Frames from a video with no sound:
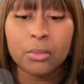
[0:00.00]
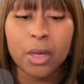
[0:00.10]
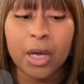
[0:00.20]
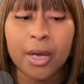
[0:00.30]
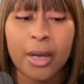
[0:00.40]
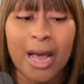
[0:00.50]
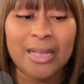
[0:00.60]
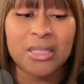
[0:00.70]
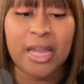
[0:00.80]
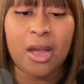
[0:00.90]

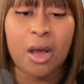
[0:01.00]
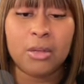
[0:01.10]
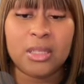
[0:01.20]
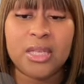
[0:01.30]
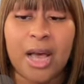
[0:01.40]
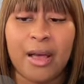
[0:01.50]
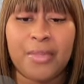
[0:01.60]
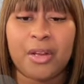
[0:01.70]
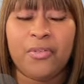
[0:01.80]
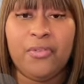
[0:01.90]
I say all the
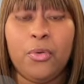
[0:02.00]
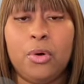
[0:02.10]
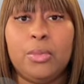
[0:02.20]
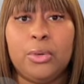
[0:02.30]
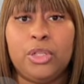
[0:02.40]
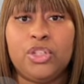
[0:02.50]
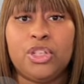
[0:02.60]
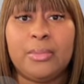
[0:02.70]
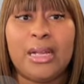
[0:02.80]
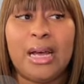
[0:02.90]
time that a full moon in
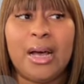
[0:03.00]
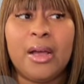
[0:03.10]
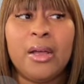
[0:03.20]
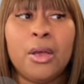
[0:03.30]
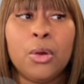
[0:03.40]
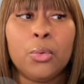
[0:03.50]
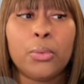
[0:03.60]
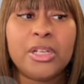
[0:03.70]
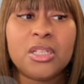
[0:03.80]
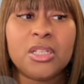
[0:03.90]
Gemini
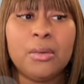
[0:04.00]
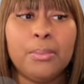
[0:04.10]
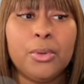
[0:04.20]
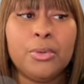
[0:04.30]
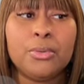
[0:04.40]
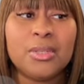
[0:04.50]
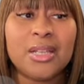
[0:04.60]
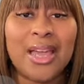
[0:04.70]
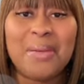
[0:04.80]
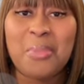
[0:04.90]
resembles
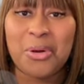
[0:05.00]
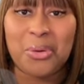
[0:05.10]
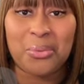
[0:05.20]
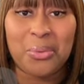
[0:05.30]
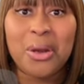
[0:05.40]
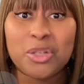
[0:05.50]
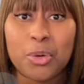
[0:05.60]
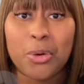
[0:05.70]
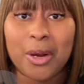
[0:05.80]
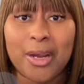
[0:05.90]
a Mercury
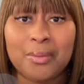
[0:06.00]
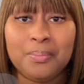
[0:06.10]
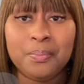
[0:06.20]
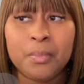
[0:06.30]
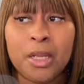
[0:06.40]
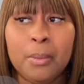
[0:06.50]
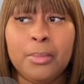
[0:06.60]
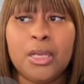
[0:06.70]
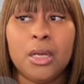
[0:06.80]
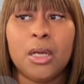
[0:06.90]
retrograde,
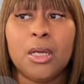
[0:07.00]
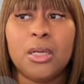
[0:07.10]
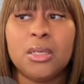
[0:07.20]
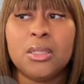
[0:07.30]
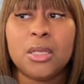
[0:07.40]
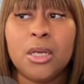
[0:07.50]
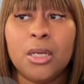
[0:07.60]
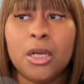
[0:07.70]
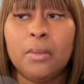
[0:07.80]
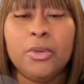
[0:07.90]
because
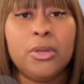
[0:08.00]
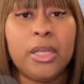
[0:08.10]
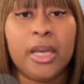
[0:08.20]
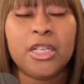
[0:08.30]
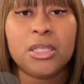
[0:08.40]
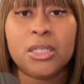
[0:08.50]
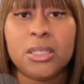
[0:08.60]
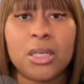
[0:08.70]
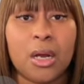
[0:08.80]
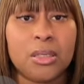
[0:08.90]

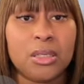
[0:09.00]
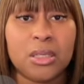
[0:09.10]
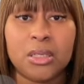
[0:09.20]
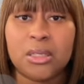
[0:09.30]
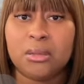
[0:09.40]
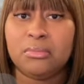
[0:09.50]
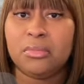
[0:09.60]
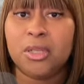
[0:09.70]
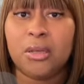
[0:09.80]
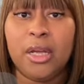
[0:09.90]
communications are just
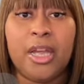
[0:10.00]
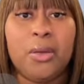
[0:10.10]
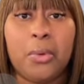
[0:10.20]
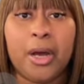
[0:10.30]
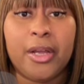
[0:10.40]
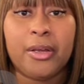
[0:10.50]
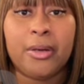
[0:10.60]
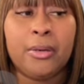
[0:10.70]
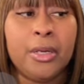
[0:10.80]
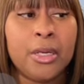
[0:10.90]

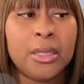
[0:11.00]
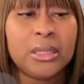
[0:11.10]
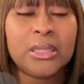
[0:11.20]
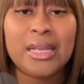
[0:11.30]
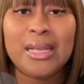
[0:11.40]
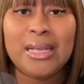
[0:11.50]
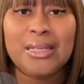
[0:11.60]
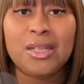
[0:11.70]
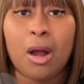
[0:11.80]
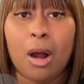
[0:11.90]
haywire.
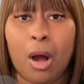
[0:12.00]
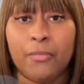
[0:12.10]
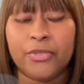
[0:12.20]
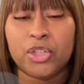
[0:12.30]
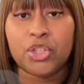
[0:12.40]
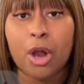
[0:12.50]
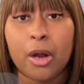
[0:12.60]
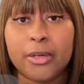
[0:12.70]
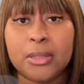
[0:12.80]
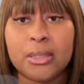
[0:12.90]
Things are off the
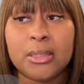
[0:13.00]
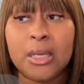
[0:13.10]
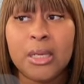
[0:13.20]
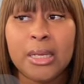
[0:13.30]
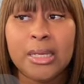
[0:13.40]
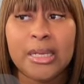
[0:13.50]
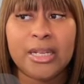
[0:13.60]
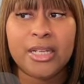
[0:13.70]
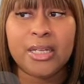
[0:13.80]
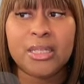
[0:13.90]
charts.
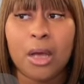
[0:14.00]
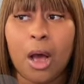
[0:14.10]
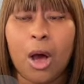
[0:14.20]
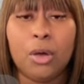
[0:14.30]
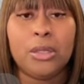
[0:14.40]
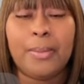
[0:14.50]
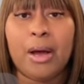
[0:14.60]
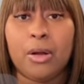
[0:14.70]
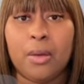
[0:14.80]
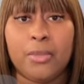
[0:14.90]
It is all
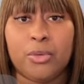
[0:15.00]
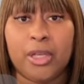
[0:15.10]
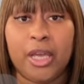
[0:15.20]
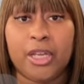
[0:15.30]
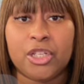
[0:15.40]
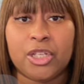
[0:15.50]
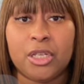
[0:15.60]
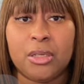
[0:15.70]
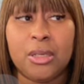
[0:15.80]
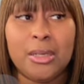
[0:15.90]
about
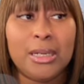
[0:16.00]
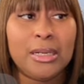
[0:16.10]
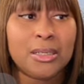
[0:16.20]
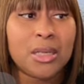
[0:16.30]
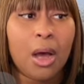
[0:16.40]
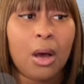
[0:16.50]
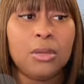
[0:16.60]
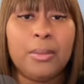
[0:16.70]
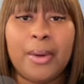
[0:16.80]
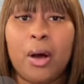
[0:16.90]
communication. It is
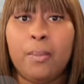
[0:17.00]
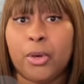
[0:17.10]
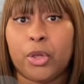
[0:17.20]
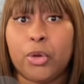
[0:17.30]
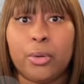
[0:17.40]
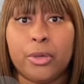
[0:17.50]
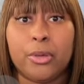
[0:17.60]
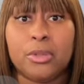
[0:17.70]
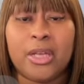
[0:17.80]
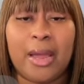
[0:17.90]
all about
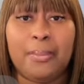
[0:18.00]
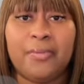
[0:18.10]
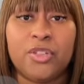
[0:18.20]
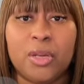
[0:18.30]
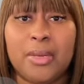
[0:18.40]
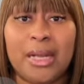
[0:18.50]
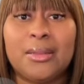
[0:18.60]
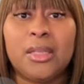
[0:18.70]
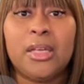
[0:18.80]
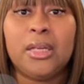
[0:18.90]
mercurial type of
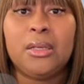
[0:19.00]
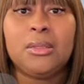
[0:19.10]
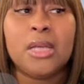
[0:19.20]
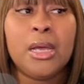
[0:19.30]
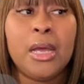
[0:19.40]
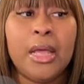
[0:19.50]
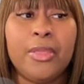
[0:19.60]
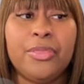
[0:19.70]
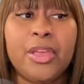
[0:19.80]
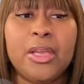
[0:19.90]
Gemini things,
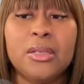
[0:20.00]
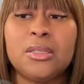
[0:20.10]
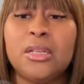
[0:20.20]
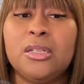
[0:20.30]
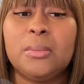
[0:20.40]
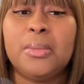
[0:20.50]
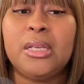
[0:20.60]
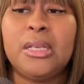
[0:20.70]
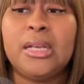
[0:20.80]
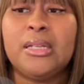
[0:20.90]
and things need to
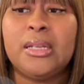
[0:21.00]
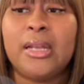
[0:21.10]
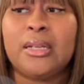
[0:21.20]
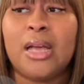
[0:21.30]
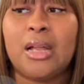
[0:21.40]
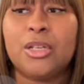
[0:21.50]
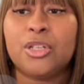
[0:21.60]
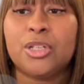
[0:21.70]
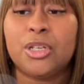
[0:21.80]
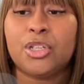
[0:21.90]
be ended,
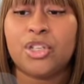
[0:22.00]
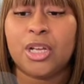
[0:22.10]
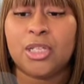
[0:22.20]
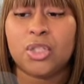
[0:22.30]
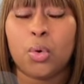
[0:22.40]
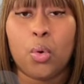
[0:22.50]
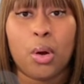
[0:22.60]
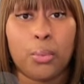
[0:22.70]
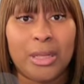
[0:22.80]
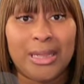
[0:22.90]
acknowledged, adjusted,
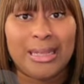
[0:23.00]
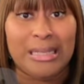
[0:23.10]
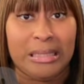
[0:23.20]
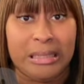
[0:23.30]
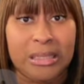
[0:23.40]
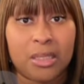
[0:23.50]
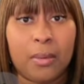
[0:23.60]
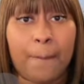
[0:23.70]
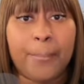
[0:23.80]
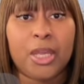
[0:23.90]
or
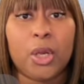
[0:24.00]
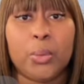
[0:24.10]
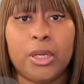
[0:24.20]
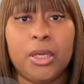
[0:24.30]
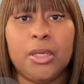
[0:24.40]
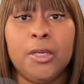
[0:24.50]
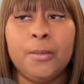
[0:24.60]
released, period.